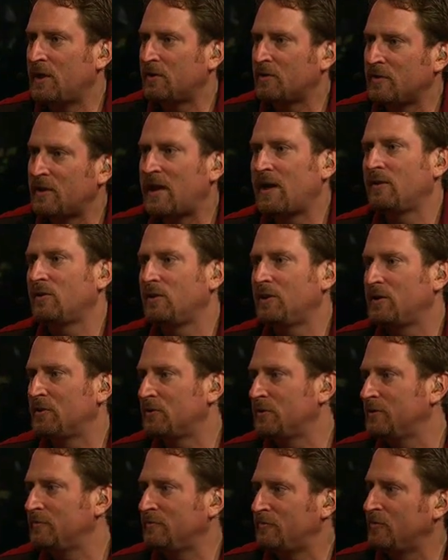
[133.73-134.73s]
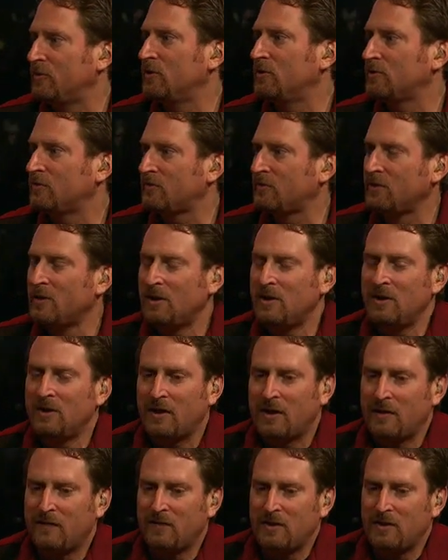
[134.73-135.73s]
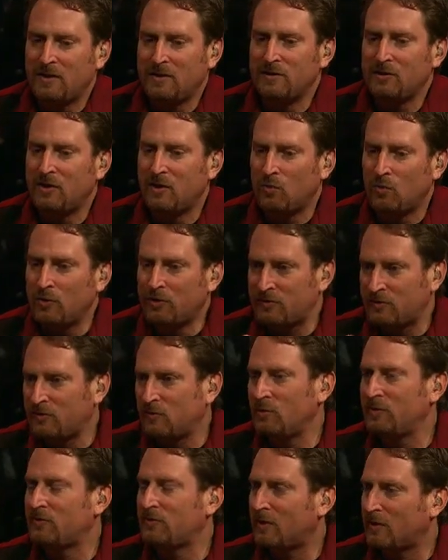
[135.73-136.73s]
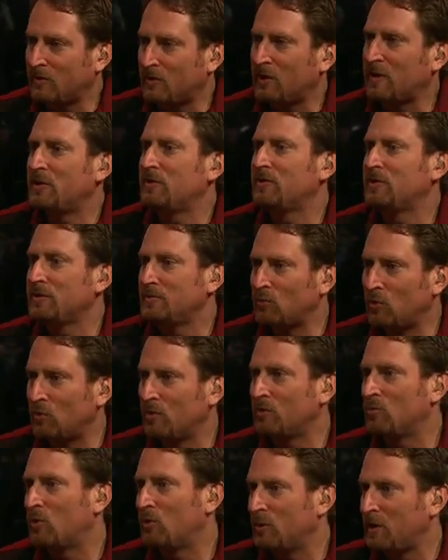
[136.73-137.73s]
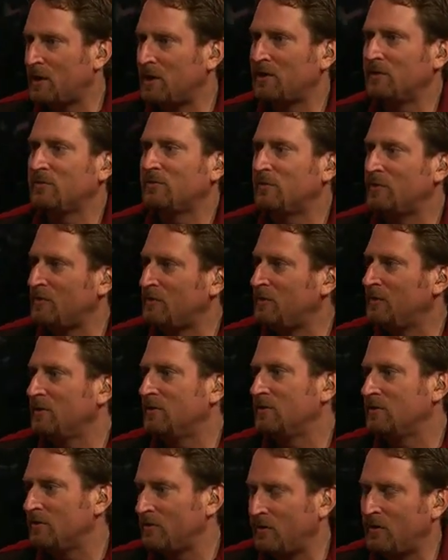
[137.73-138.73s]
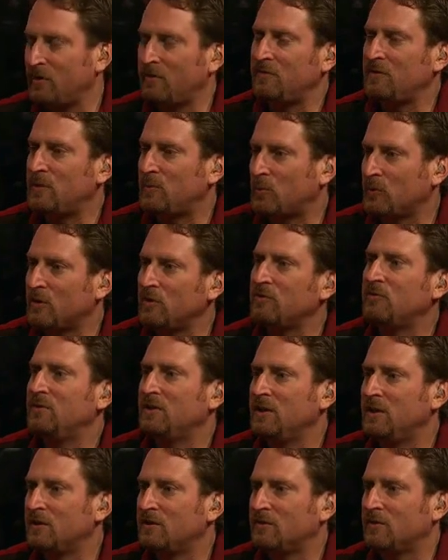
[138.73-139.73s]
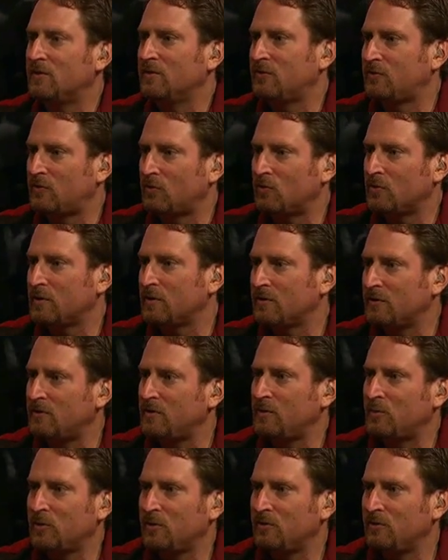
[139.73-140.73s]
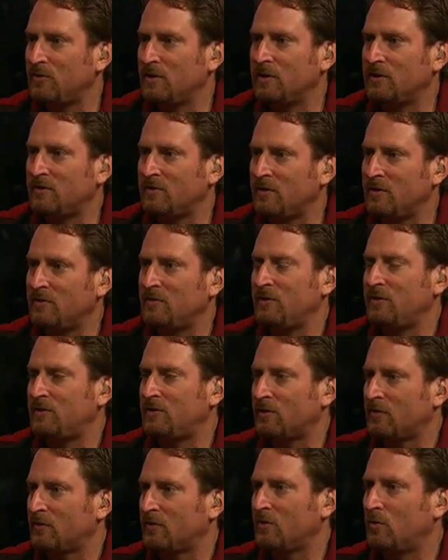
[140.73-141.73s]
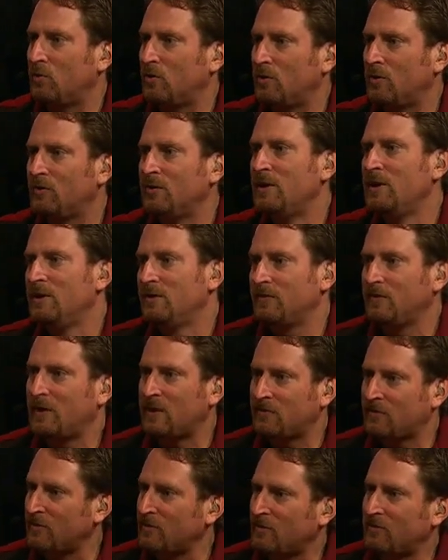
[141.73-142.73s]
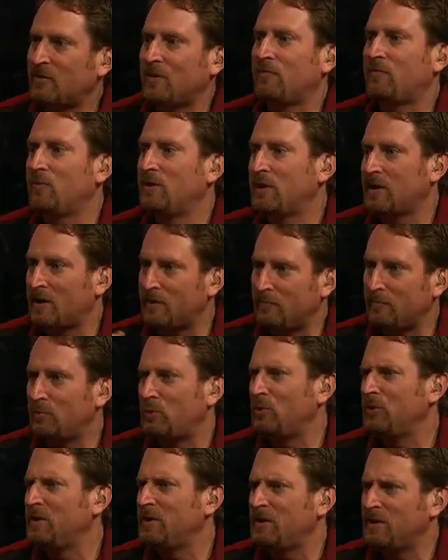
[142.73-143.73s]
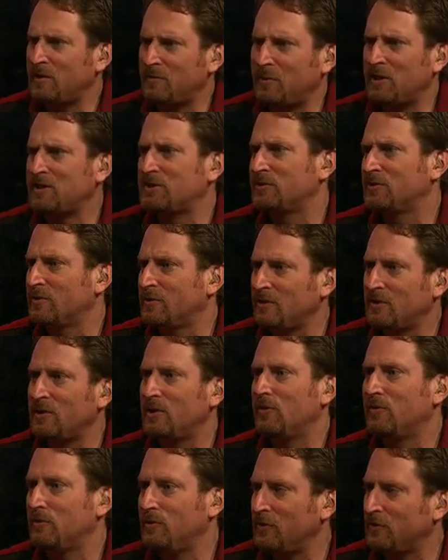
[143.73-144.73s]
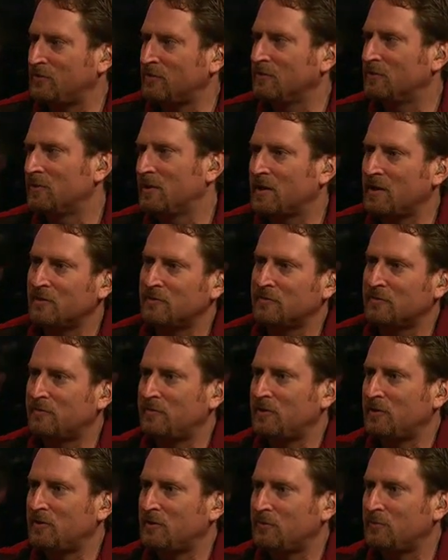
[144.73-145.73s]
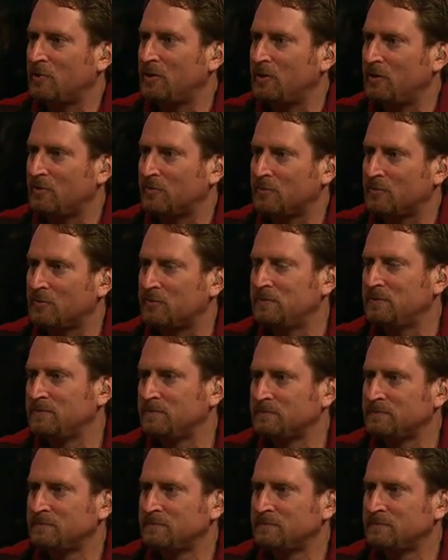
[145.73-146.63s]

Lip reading: layer that layer in first, and then, you know, we start layering more and more layers. The deeper you dig into the story, and the deeper you dig into the details of the world. So that's the stuff we kind of put in and make sure that, you know, the nooks and crannies are filled as we go through.